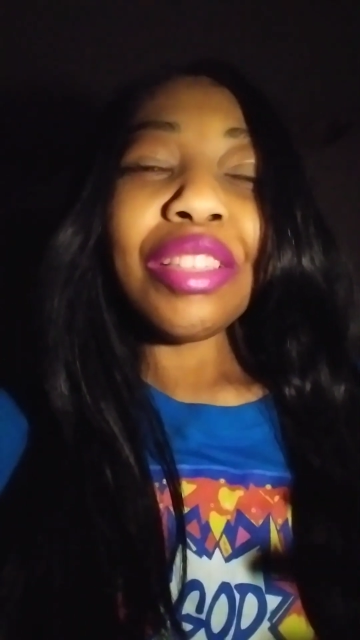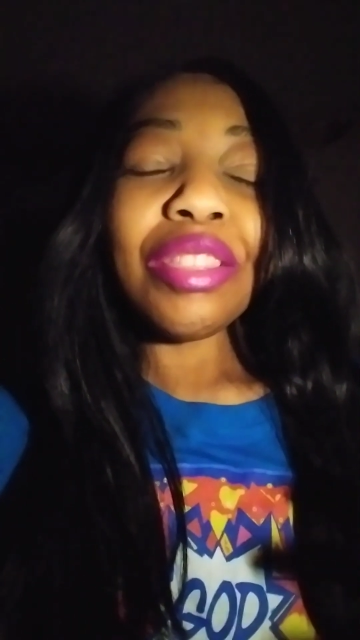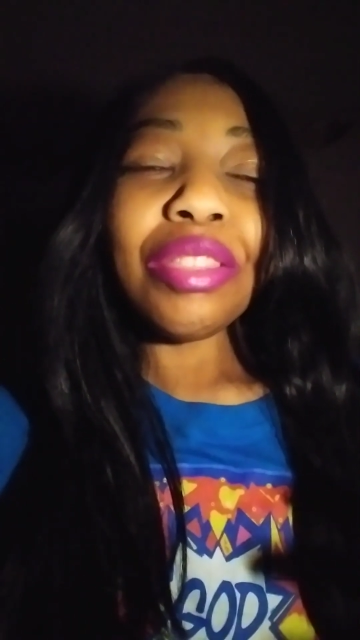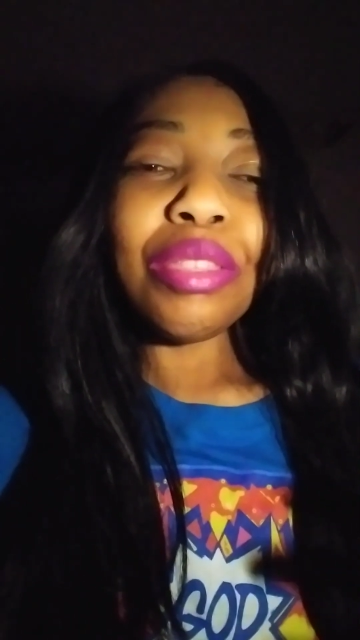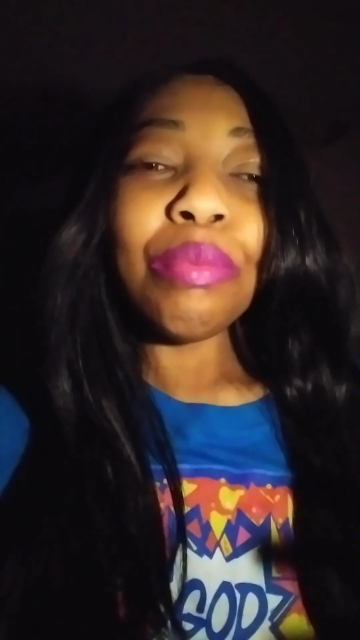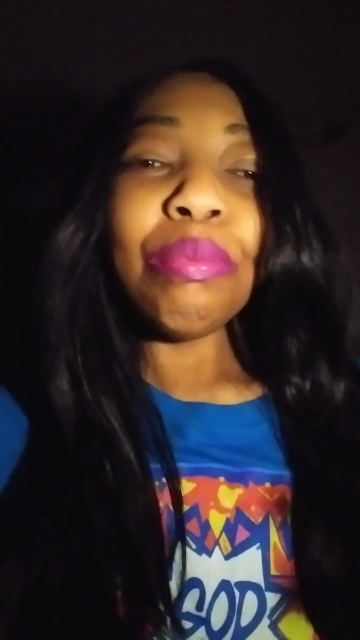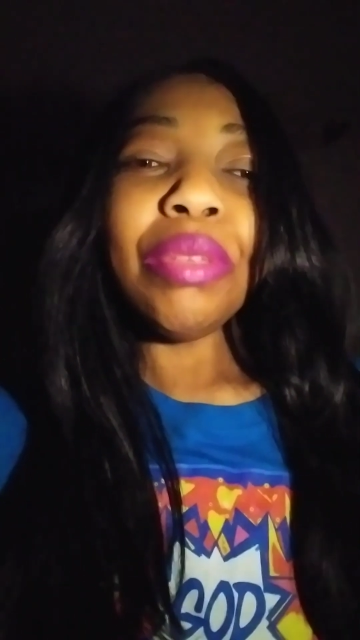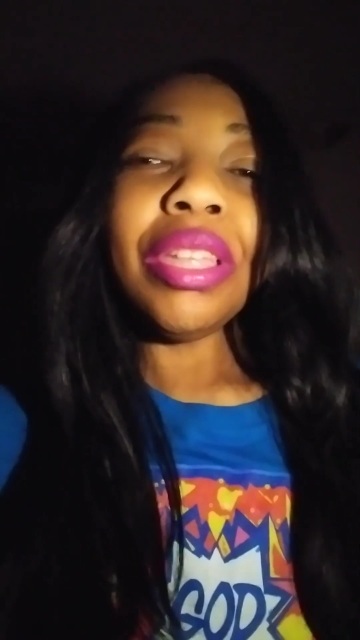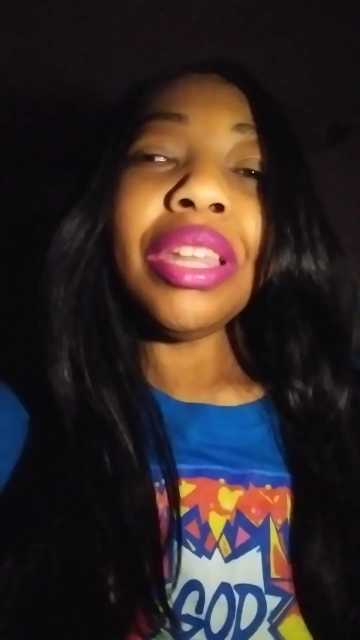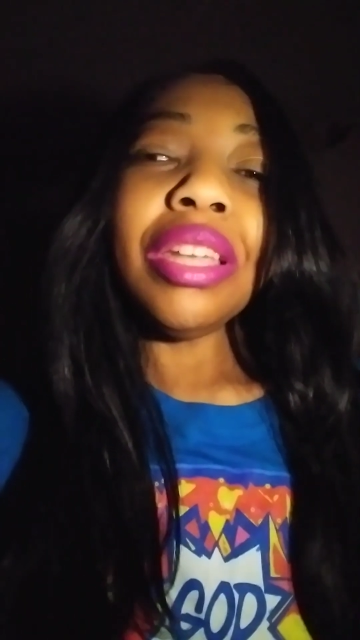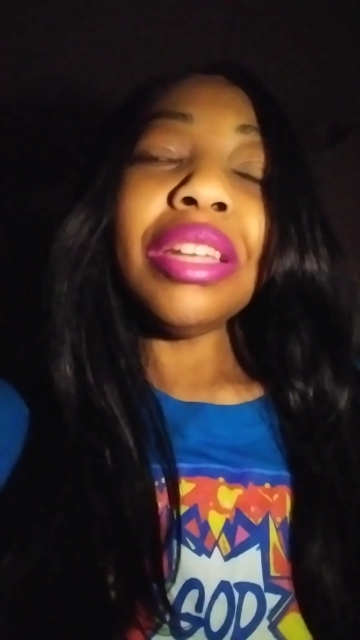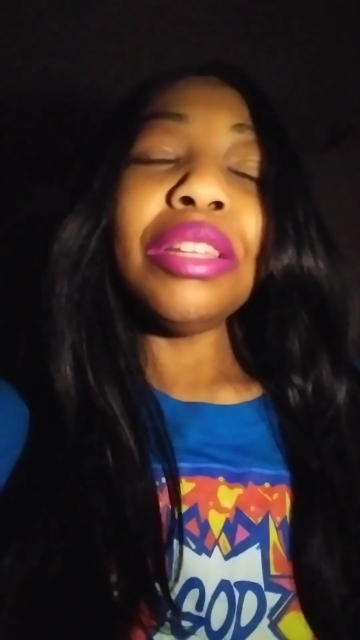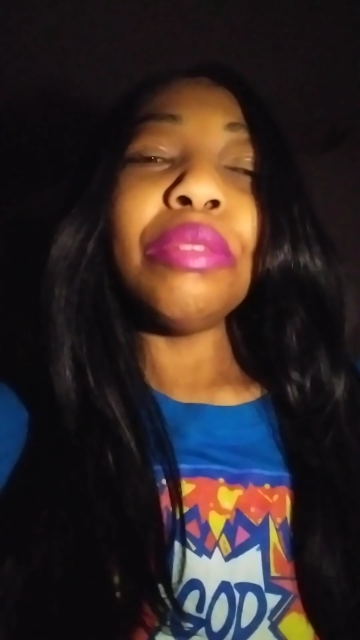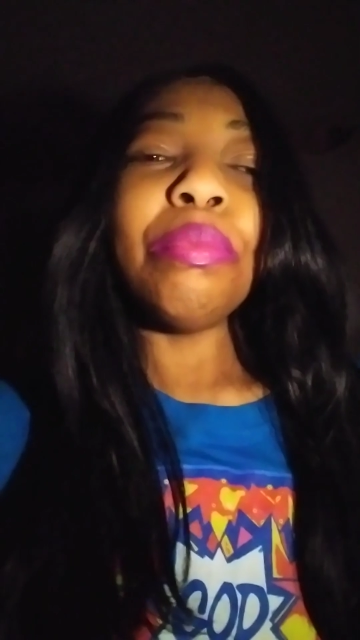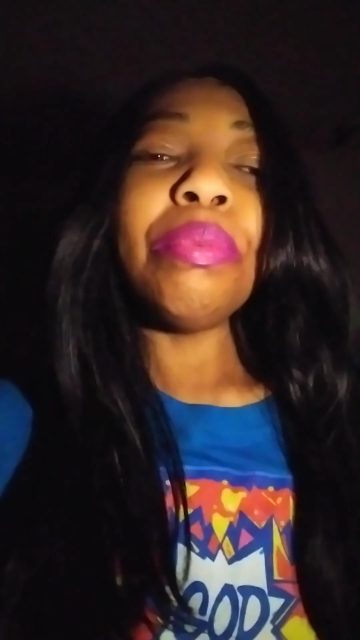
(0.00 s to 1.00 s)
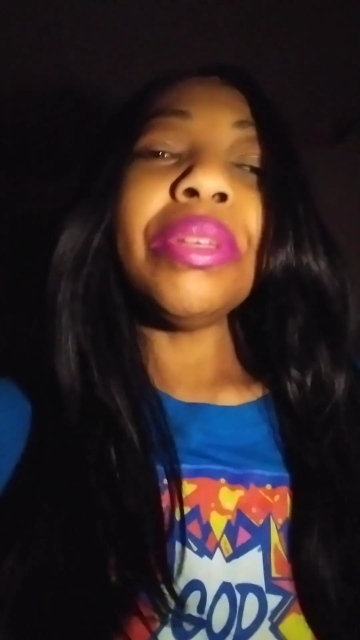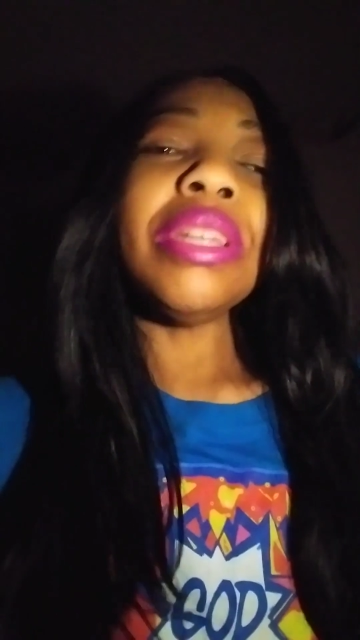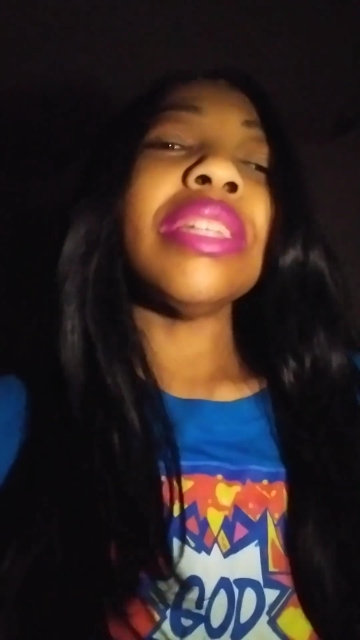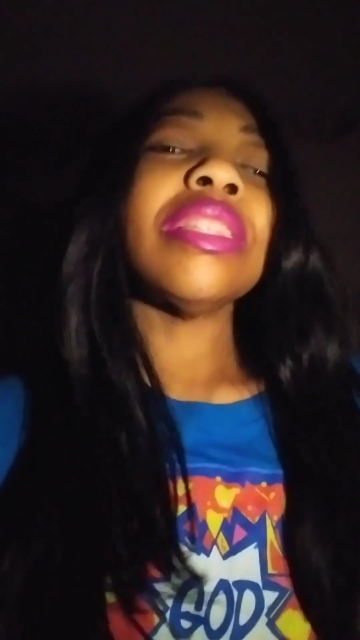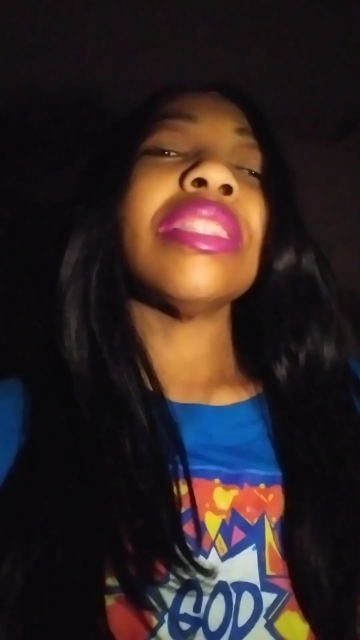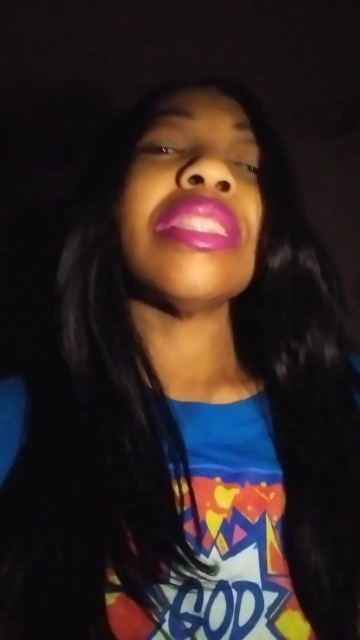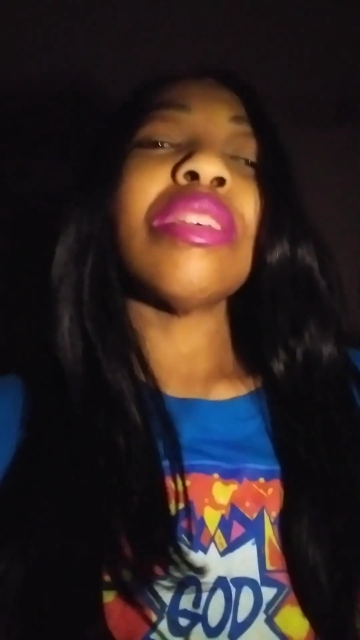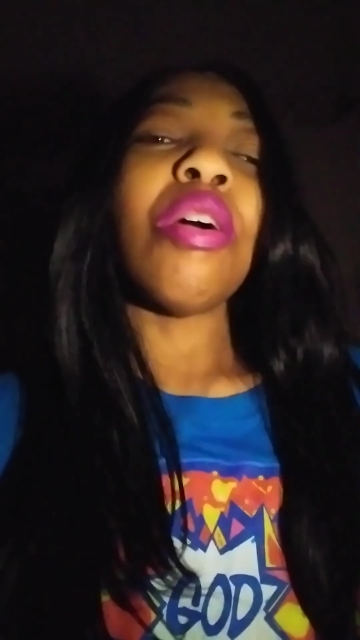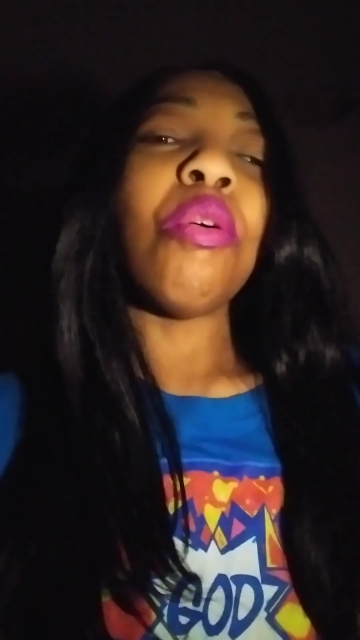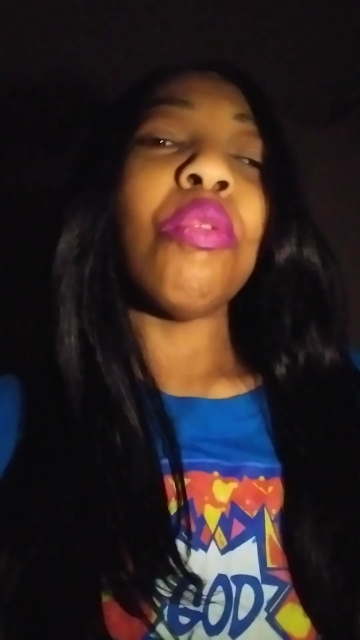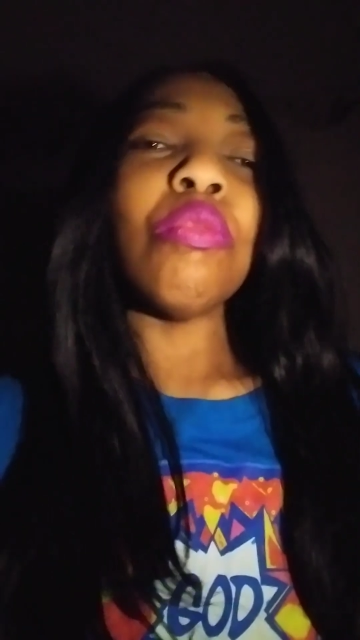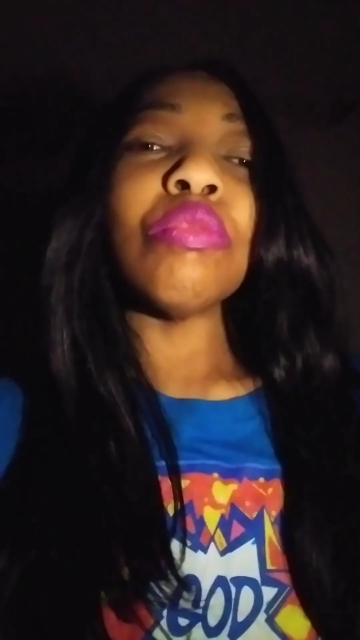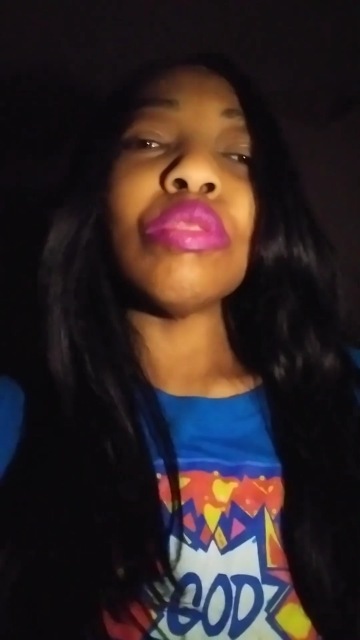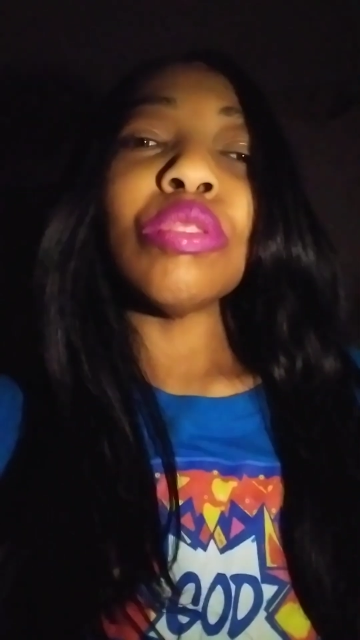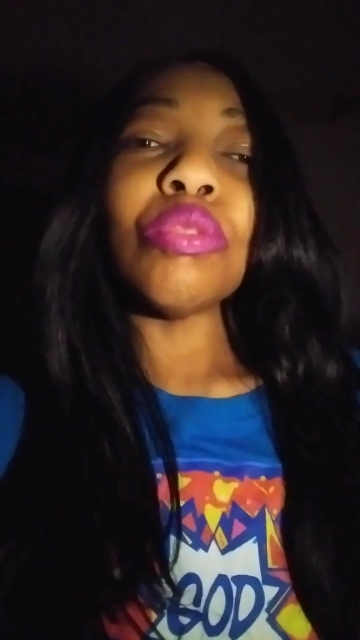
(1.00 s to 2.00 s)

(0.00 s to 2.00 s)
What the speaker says: the media depicts old